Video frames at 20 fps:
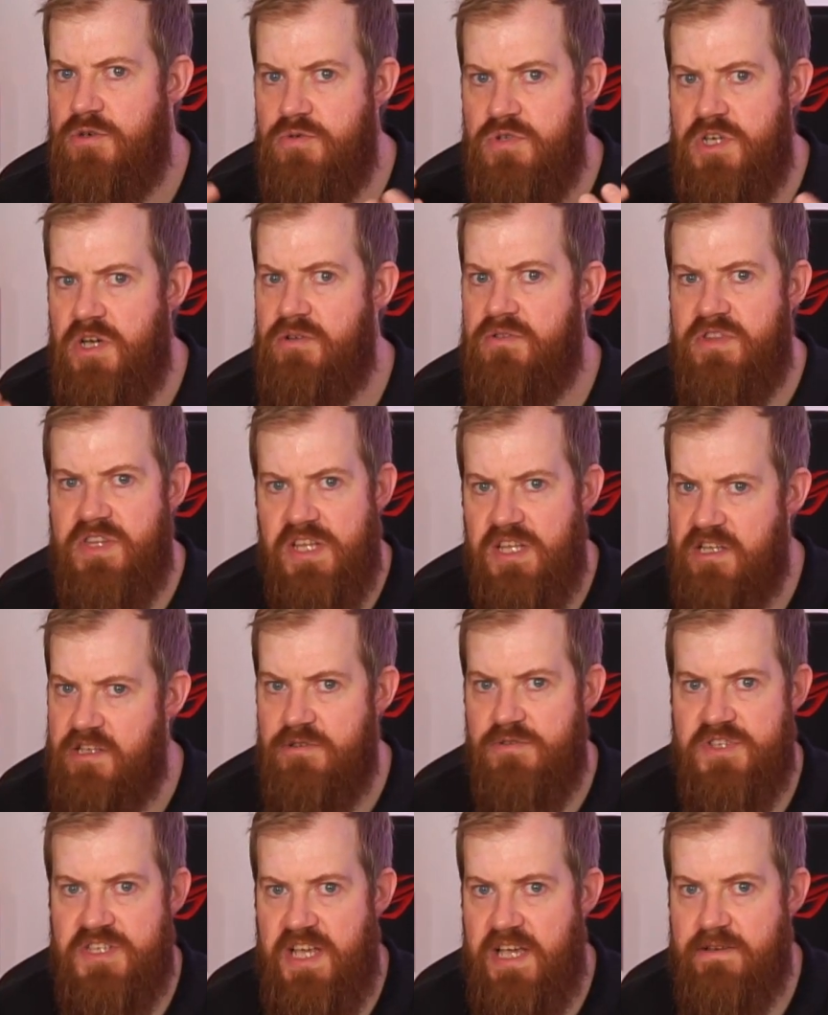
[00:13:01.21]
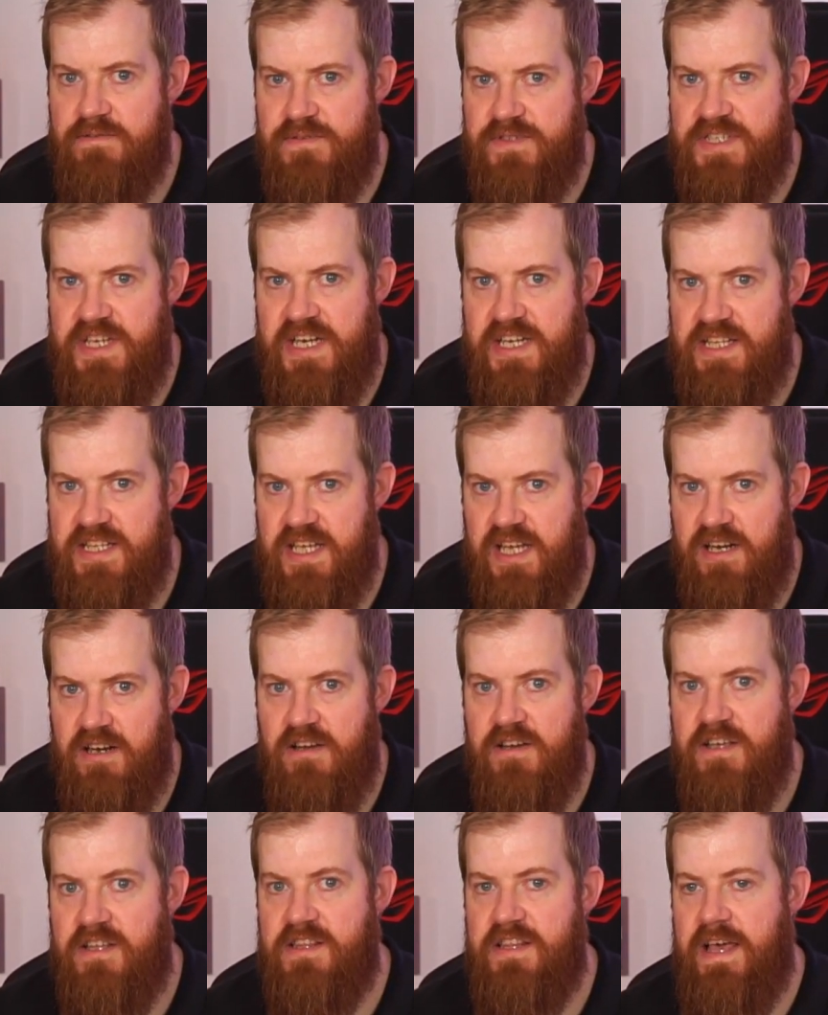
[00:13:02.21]
don't think you sound anything
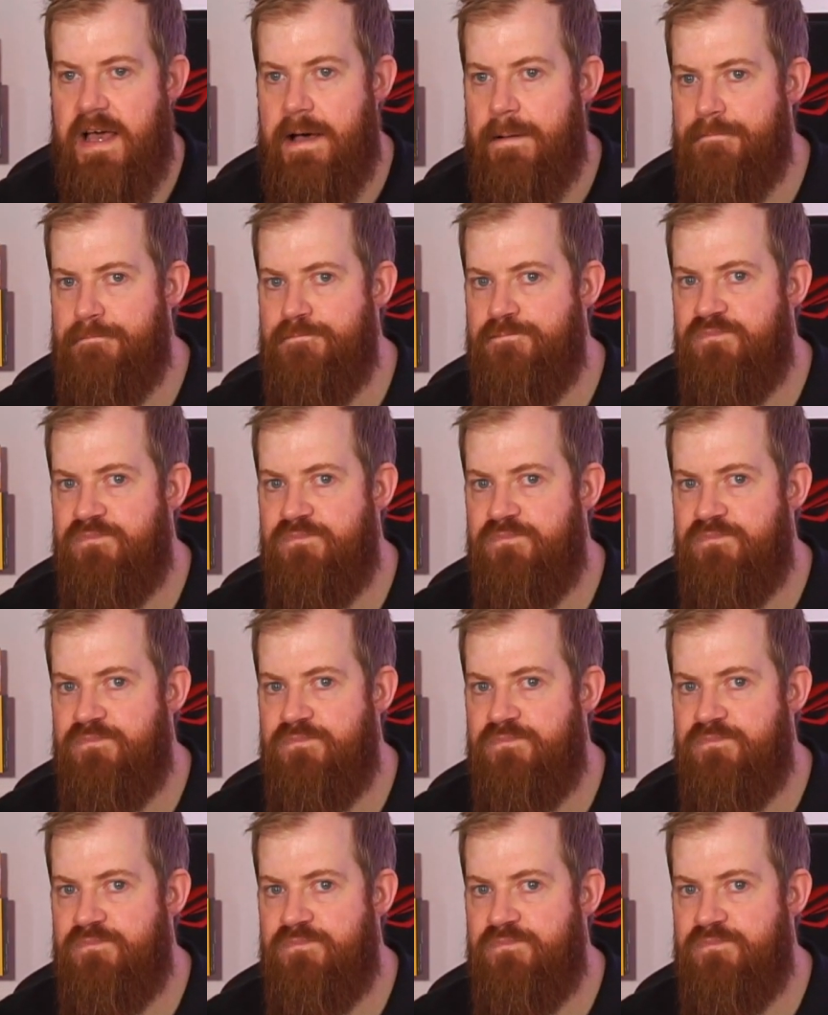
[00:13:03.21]
like that.